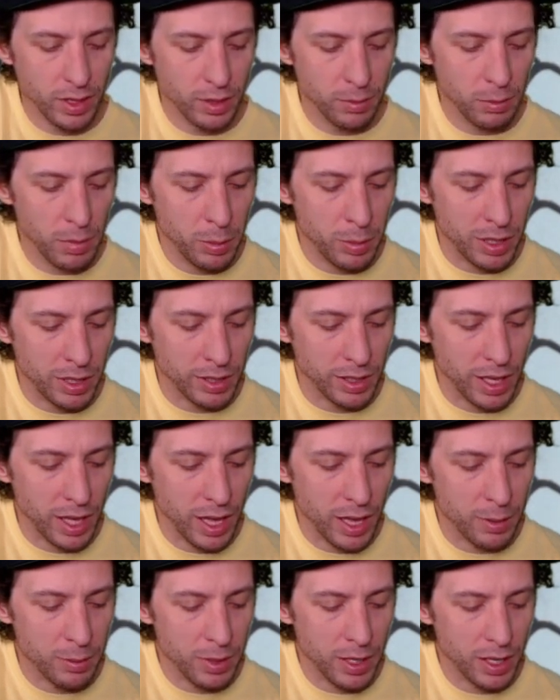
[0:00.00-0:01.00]
Maybe a
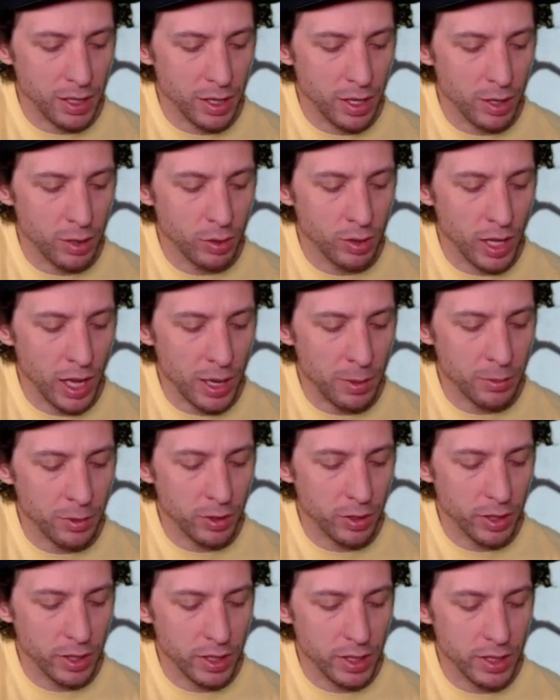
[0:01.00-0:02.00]
lime yellow, lime
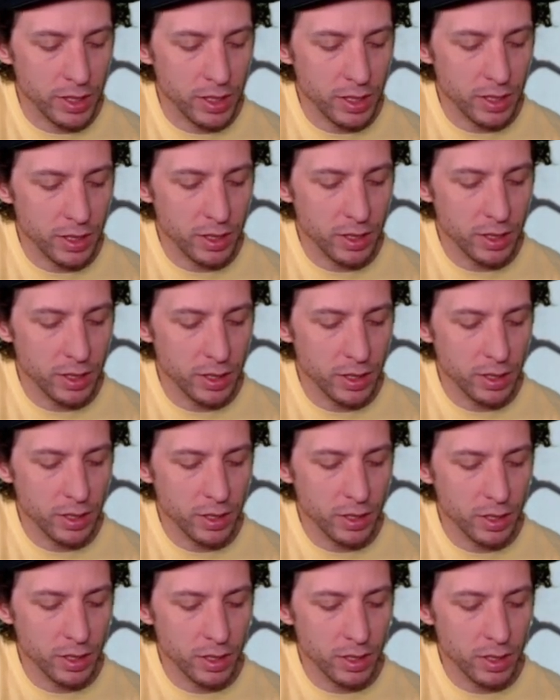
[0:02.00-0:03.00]
green,
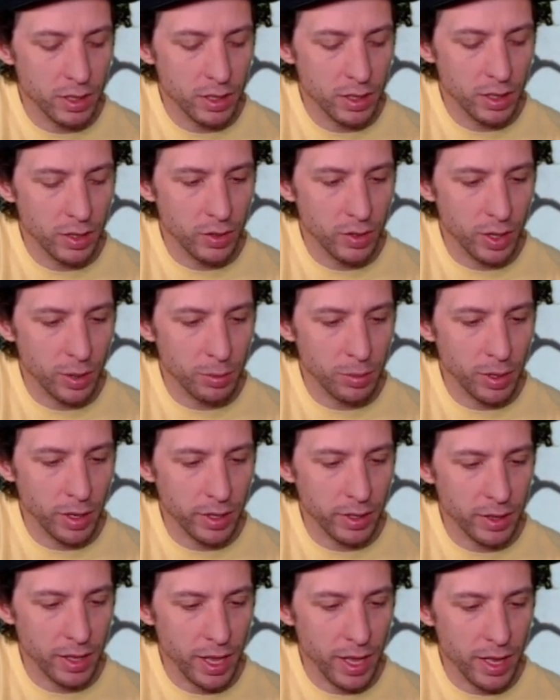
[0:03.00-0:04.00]
going up
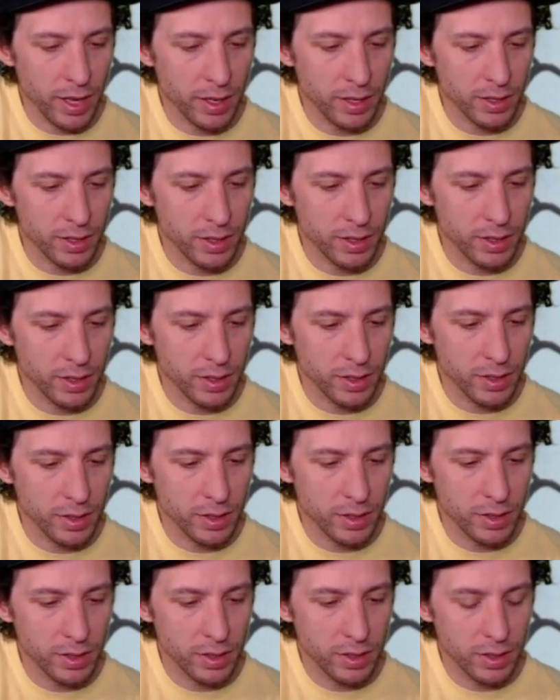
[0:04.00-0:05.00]
like that.
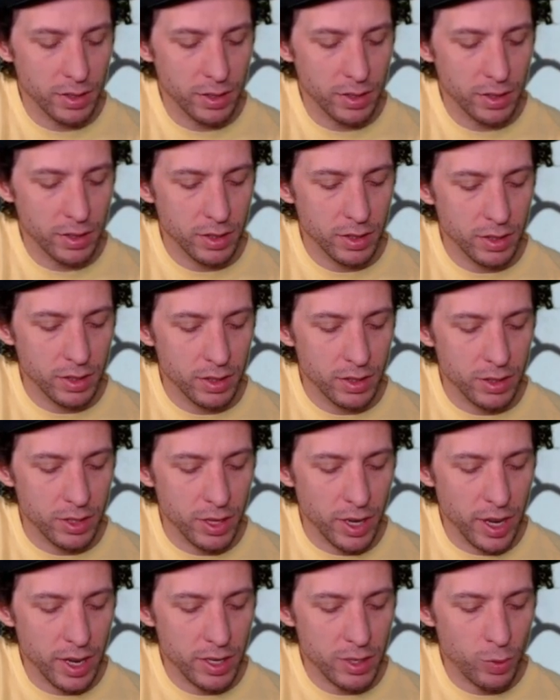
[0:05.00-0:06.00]

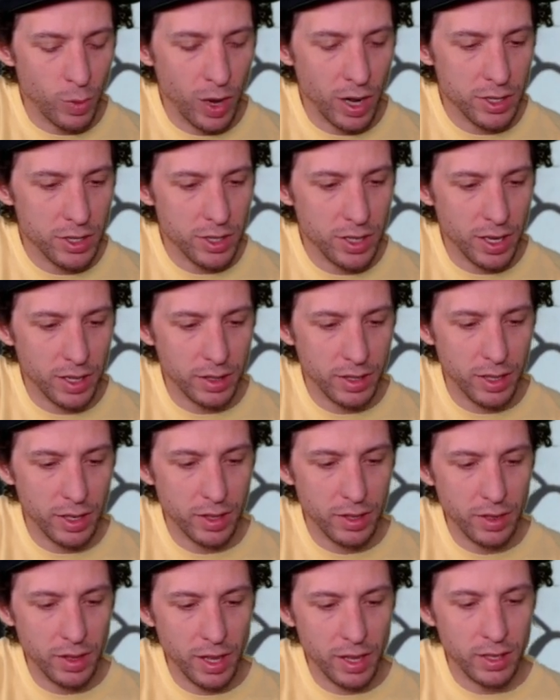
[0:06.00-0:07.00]
Janae's watching out
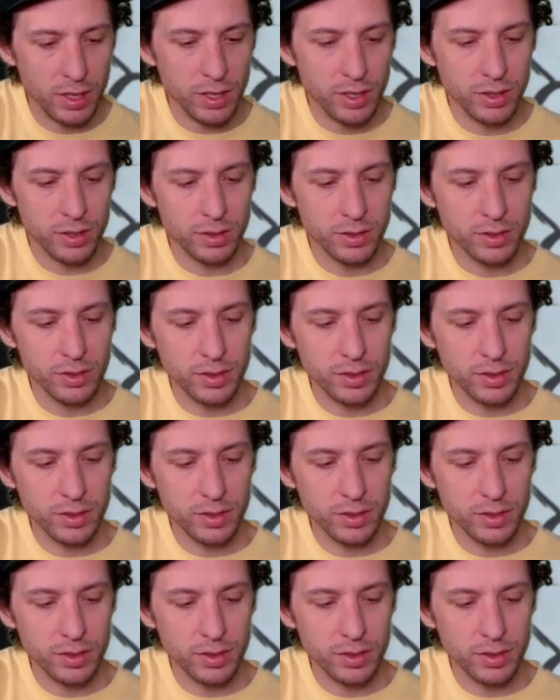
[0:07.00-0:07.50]
there, thank you.